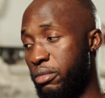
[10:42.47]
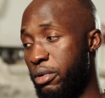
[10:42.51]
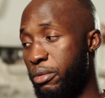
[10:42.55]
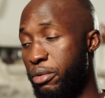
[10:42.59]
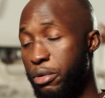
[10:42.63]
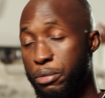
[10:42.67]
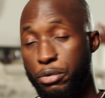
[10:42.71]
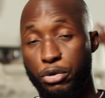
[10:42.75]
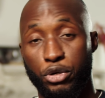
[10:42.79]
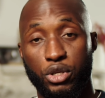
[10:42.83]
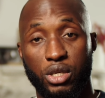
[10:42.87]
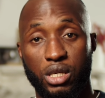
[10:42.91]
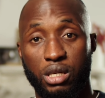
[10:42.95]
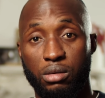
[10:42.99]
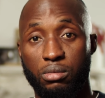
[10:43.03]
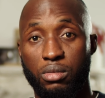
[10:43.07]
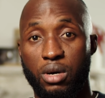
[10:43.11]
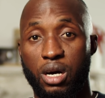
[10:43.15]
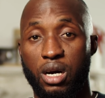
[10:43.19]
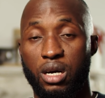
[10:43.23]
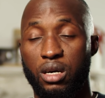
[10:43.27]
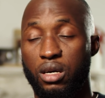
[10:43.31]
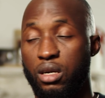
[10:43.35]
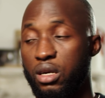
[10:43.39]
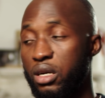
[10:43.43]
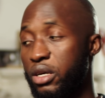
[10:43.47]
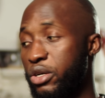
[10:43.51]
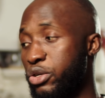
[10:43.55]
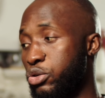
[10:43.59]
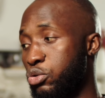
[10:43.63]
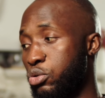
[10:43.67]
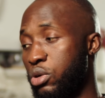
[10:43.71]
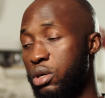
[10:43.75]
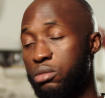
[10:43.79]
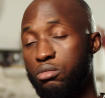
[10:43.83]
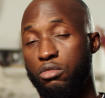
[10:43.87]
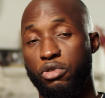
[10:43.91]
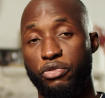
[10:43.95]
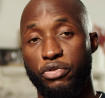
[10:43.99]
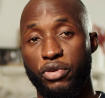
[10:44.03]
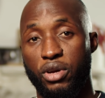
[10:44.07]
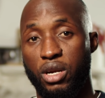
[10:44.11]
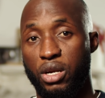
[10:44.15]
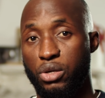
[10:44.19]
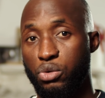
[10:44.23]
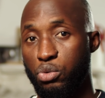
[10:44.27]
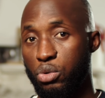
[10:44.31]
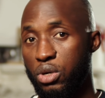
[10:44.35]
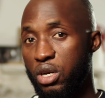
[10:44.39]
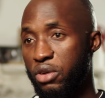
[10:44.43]
proper cinema lens or a anamorphic
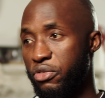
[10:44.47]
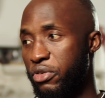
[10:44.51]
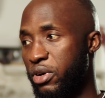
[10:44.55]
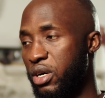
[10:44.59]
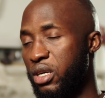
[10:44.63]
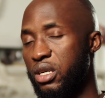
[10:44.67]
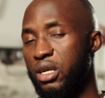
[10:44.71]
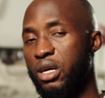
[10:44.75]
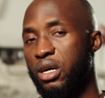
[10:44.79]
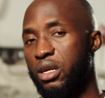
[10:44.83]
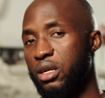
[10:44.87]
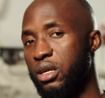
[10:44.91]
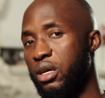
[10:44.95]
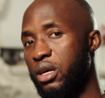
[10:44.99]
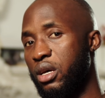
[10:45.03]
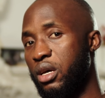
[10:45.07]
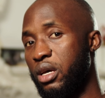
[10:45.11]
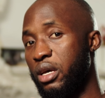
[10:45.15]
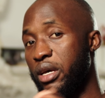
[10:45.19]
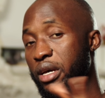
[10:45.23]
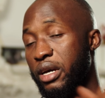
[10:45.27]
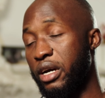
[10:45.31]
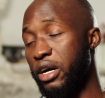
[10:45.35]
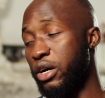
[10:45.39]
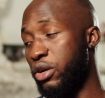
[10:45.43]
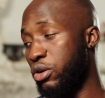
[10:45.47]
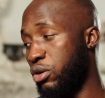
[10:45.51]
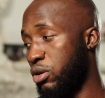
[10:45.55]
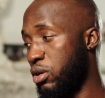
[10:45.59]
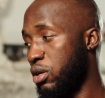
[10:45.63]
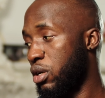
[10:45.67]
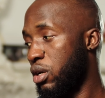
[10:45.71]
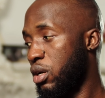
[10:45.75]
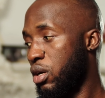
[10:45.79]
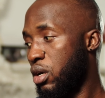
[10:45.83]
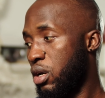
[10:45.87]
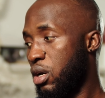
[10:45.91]
lens, whatever, than a Canon.